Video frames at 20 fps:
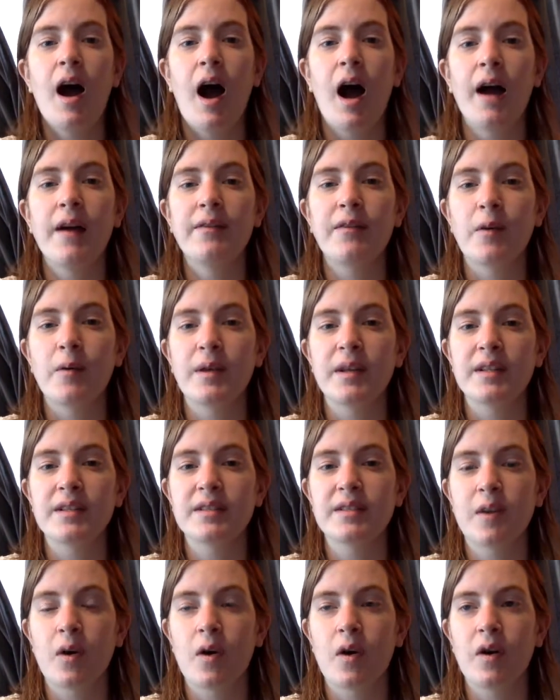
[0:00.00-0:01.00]
I
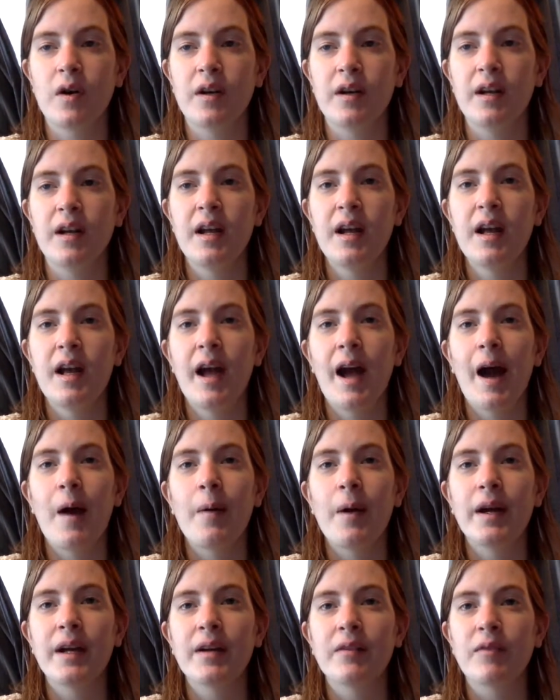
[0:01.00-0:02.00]
focus on how
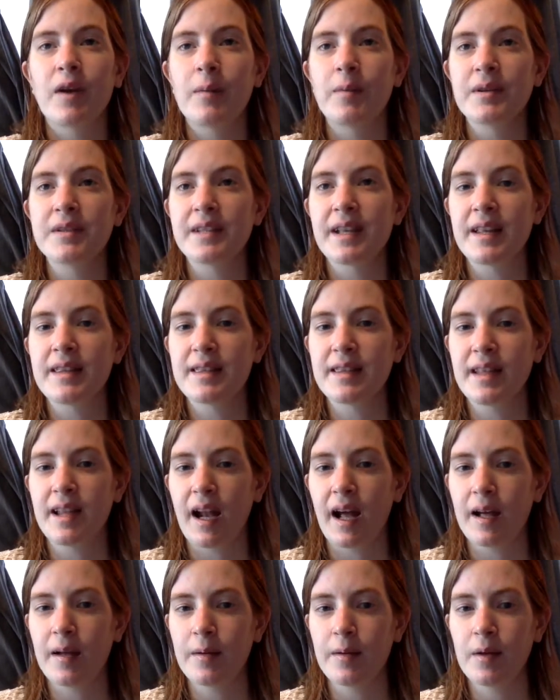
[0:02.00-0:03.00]
I can represent that
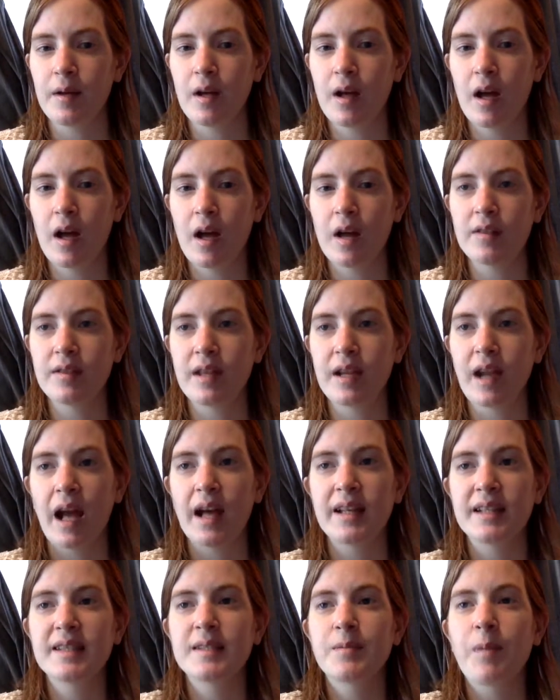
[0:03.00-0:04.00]
I
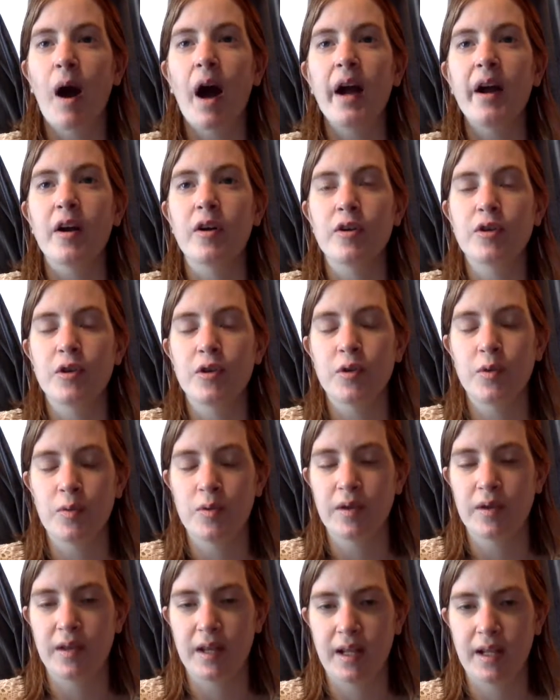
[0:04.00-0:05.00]
aspire to do
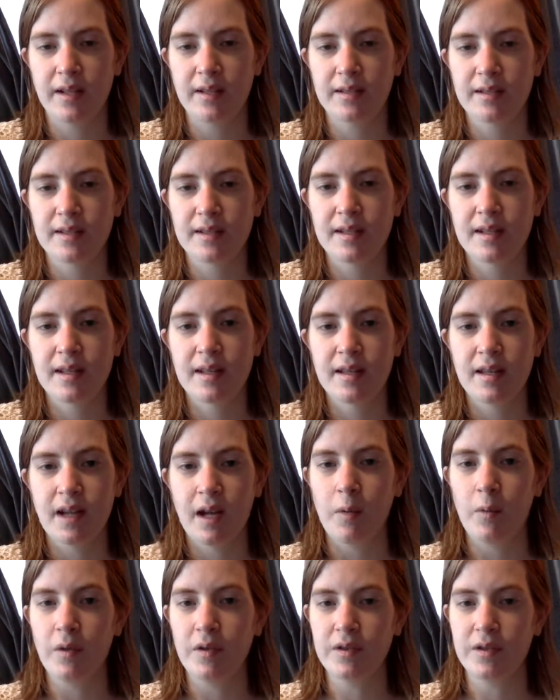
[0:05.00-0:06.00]
the things that
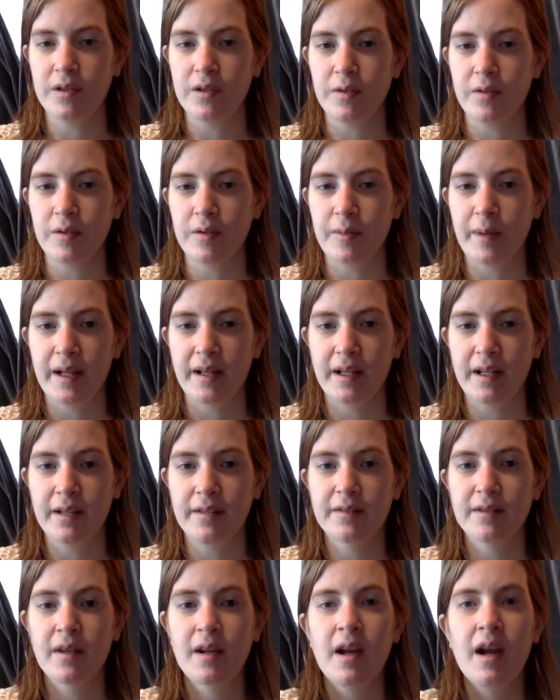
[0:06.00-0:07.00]
I want to do with my
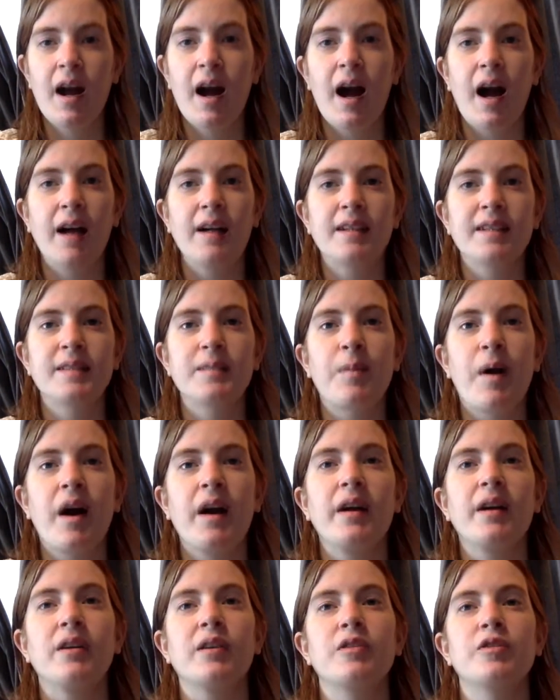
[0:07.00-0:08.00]
life. I
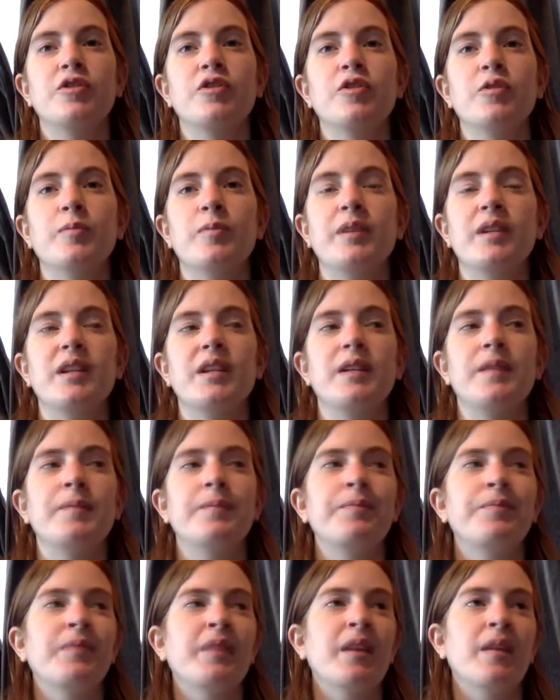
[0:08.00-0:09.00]
aspire to be
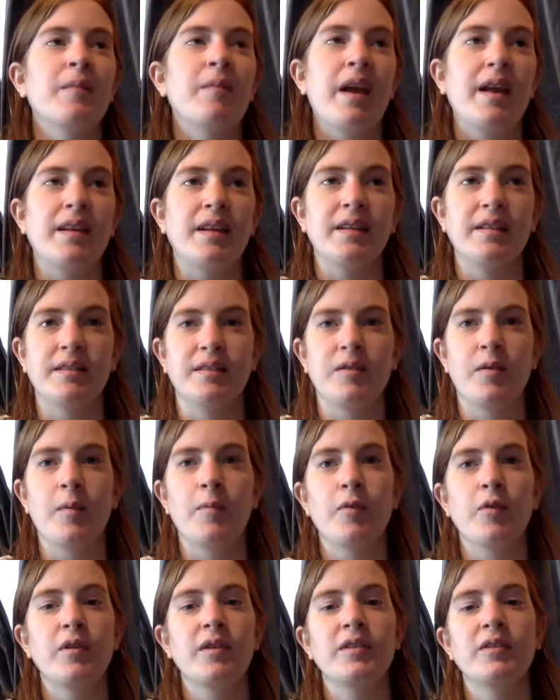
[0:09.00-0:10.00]
pagan, so I'm
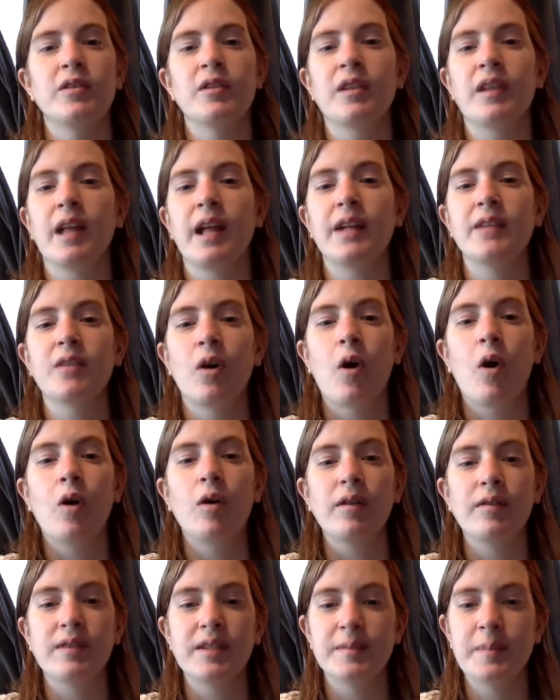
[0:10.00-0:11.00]
going to collect
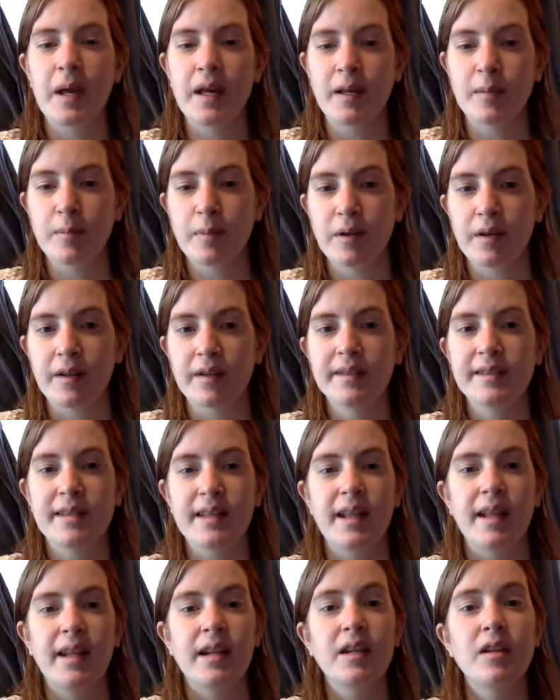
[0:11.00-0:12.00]
all of these pagan books
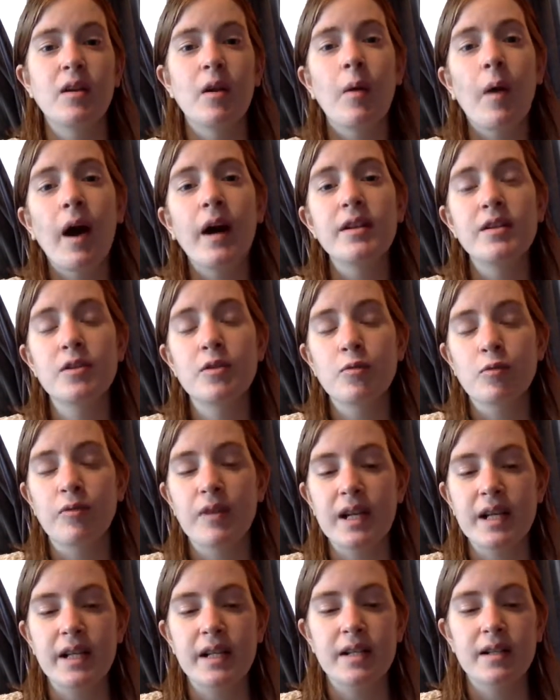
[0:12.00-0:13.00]
that, you know, I do
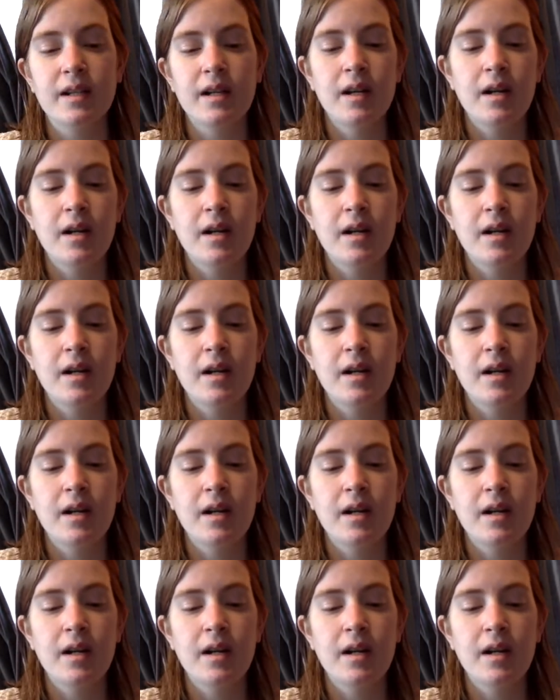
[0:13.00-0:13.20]
read,